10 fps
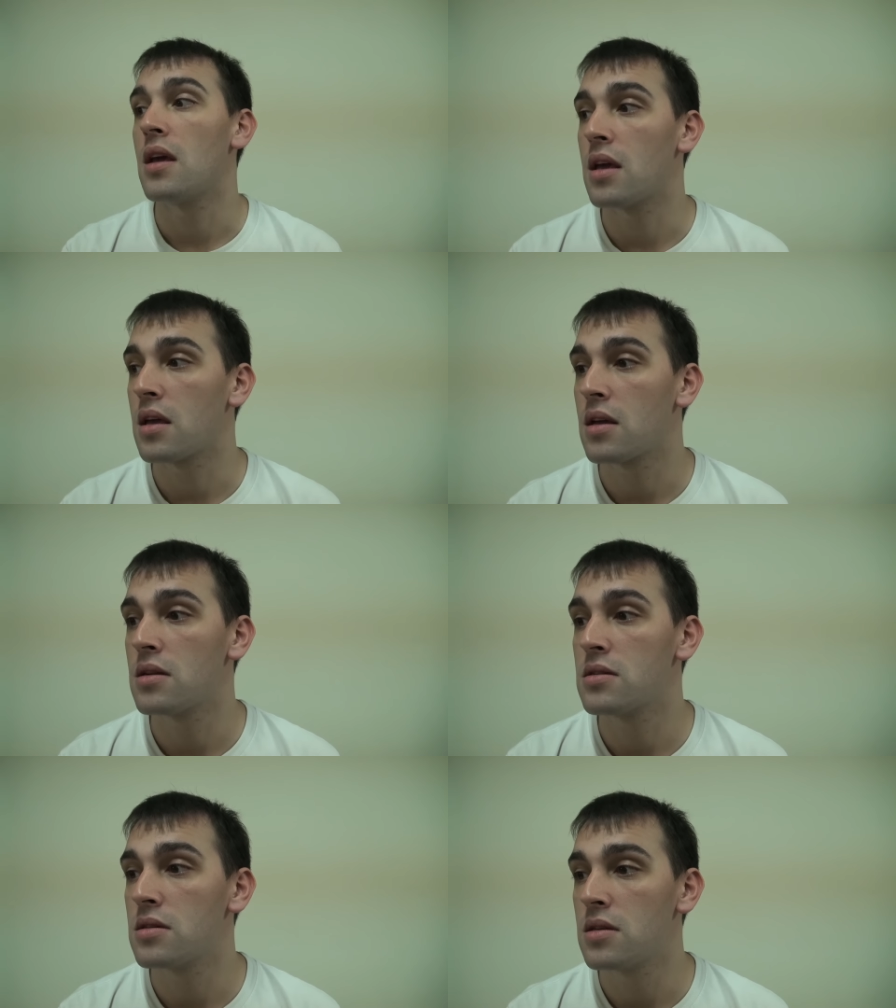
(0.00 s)

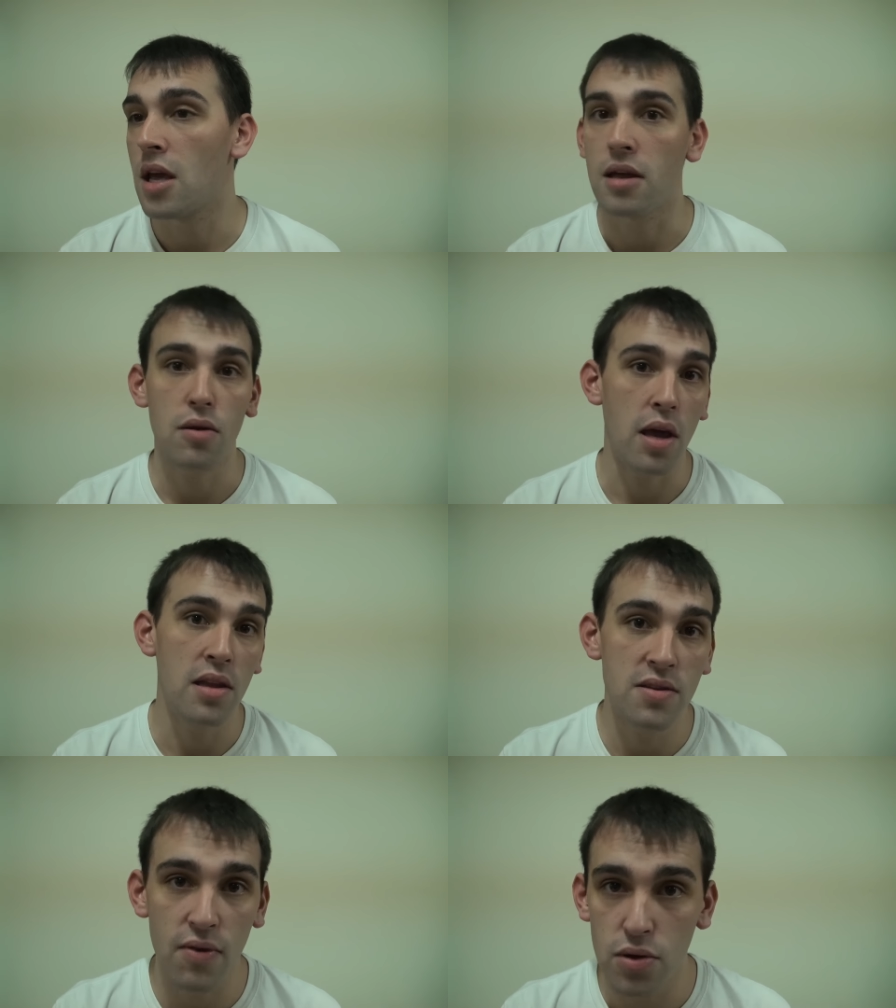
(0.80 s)
And yeah, okay,
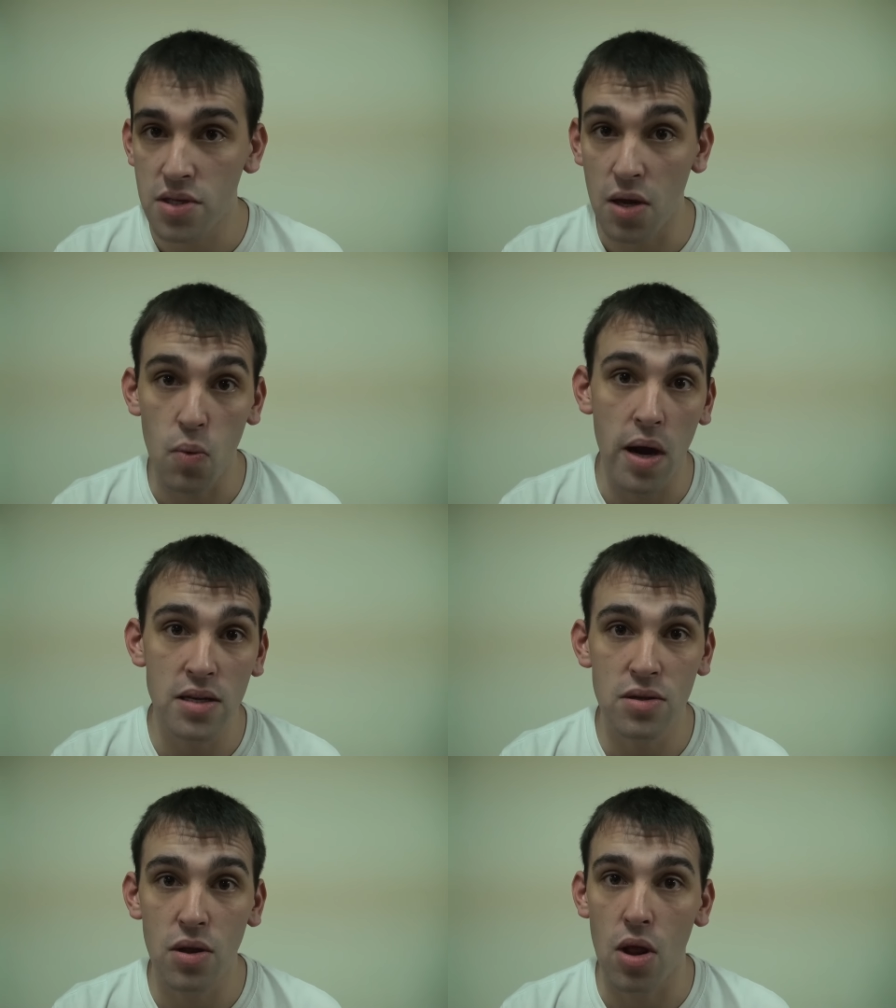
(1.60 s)
this video is getting way
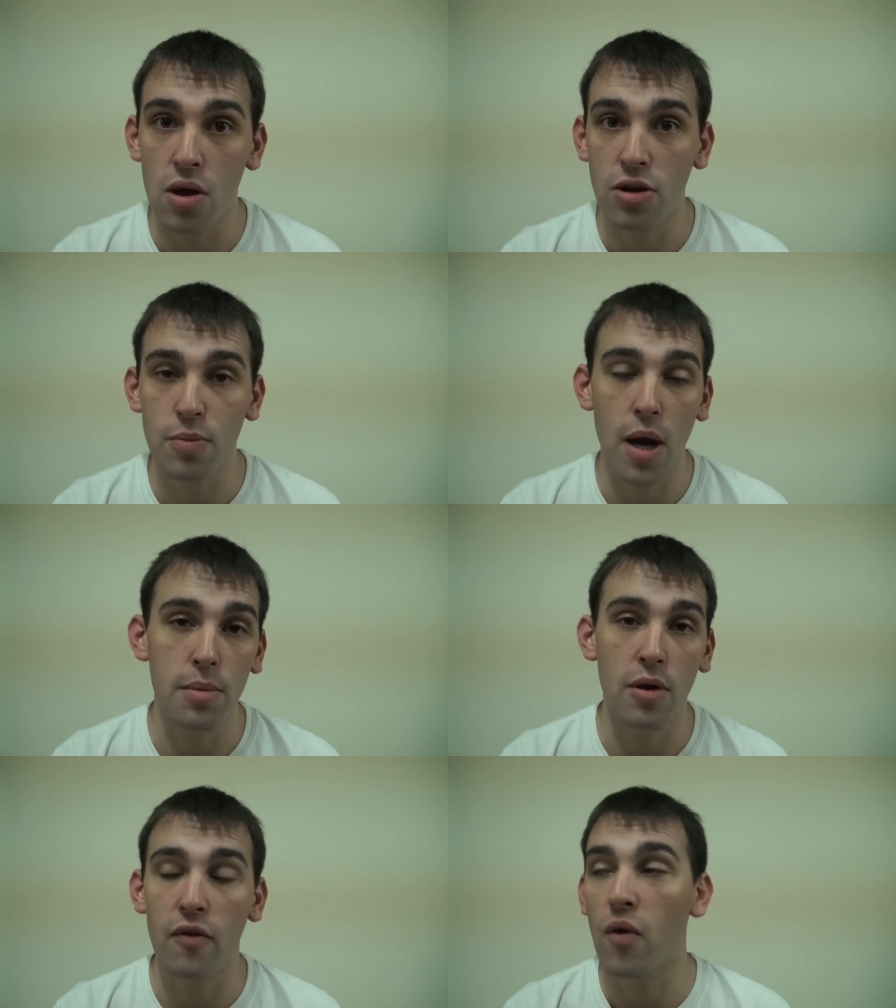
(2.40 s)
too long. You
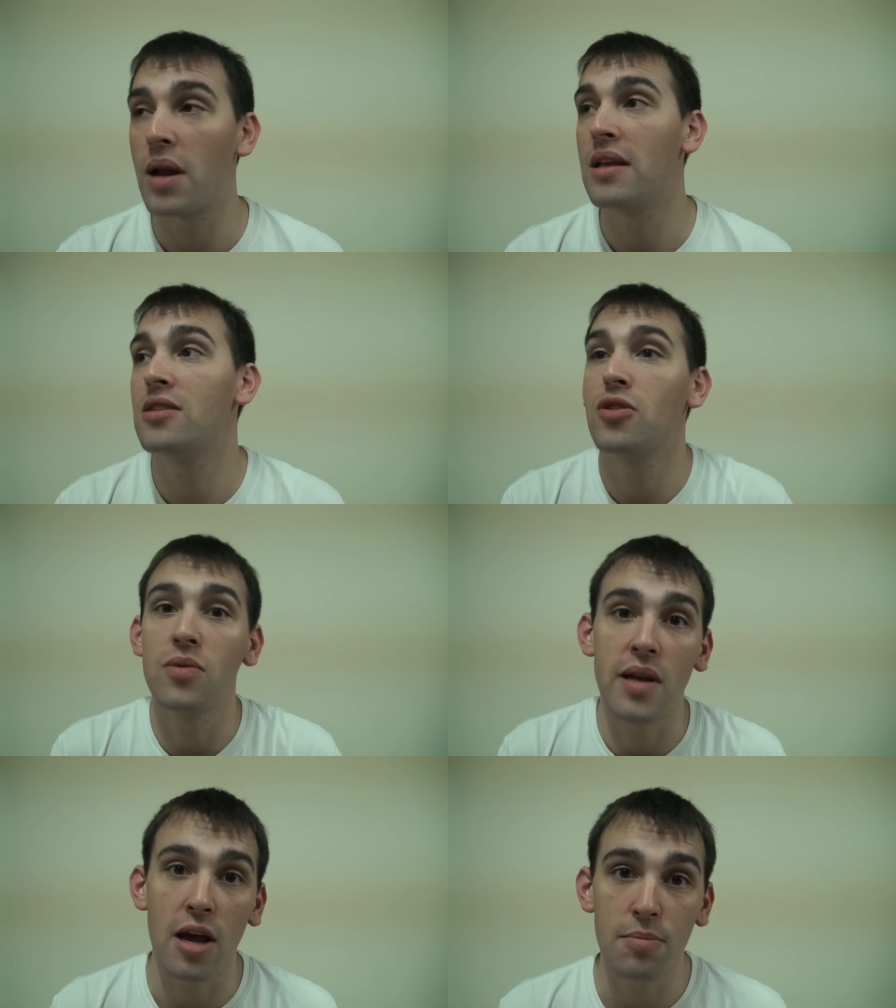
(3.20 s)
probably already
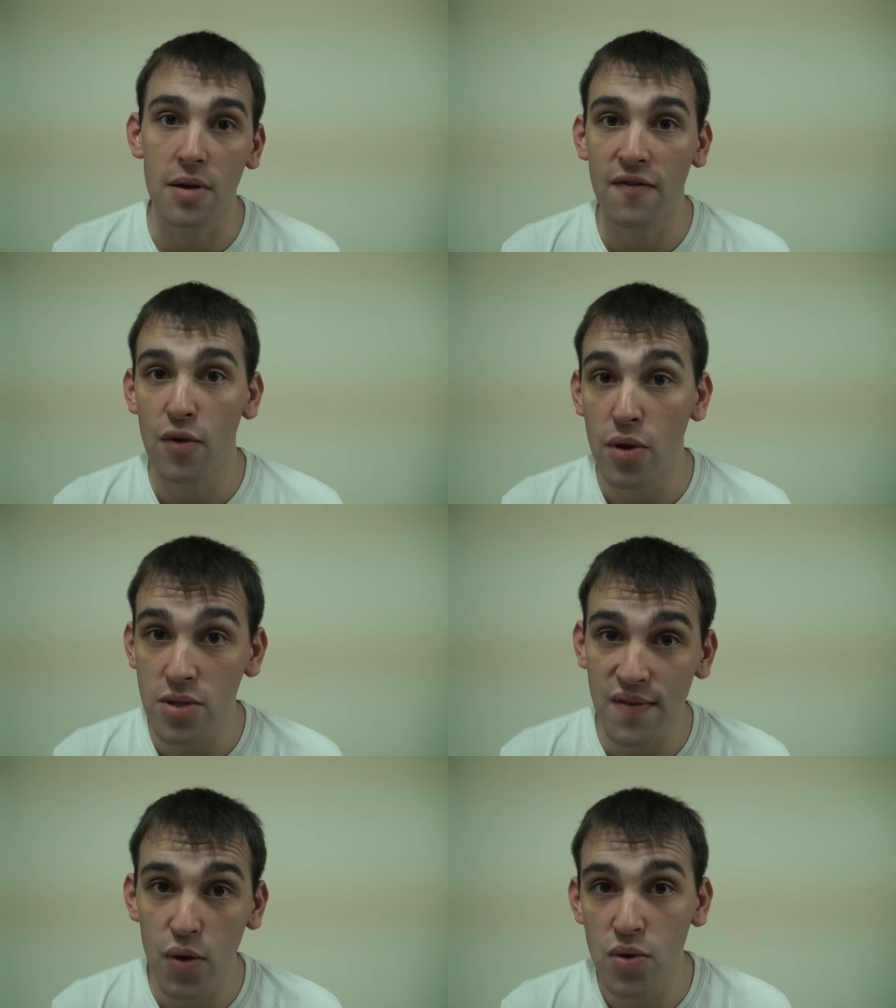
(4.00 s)
tuned out. But for
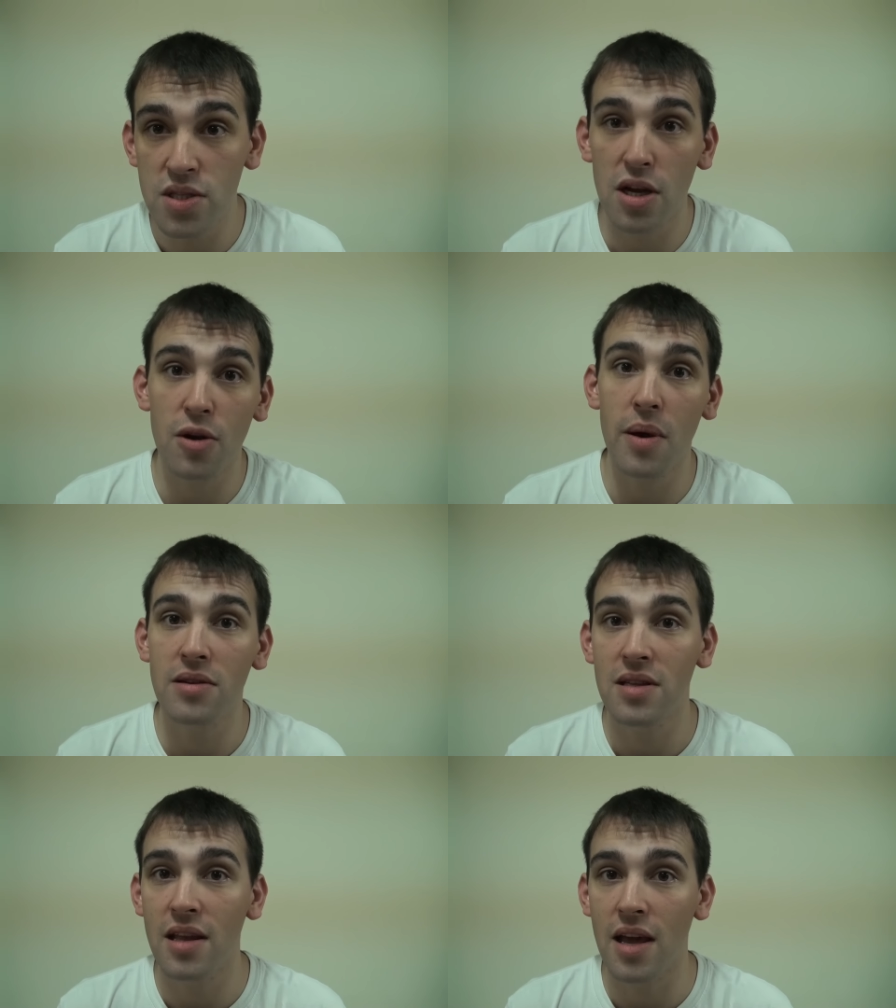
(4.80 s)
those of you who stuck
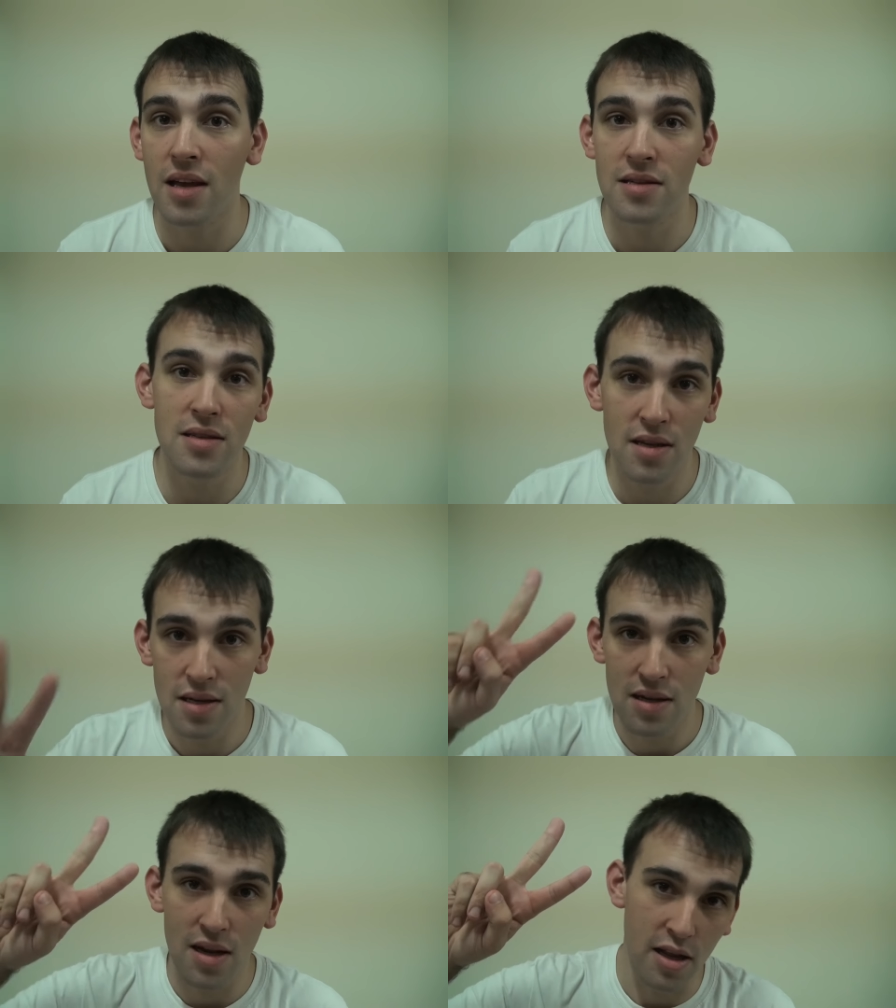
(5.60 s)
around to the end,
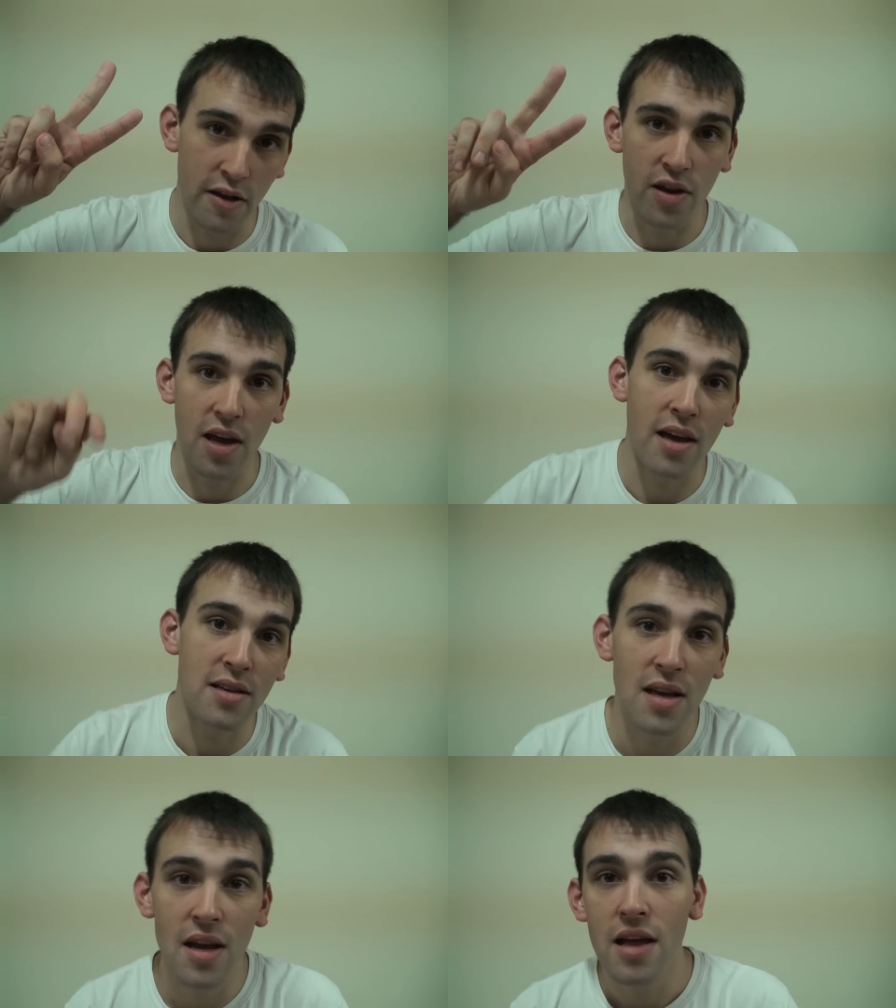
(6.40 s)
I love you guys.